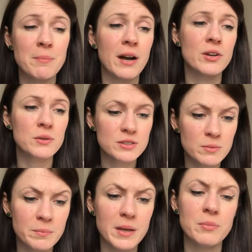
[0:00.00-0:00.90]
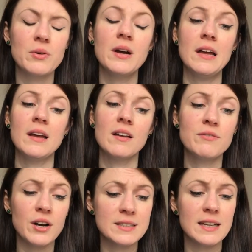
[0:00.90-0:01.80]
But I know some people can
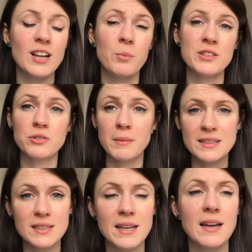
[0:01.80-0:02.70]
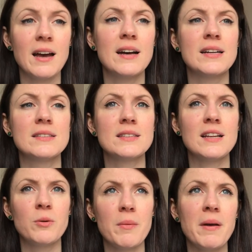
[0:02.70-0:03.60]
find it a little bit traumatic and a
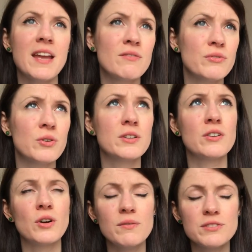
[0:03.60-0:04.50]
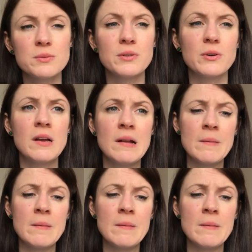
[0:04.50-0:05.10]
little bit painful and uncomfortable,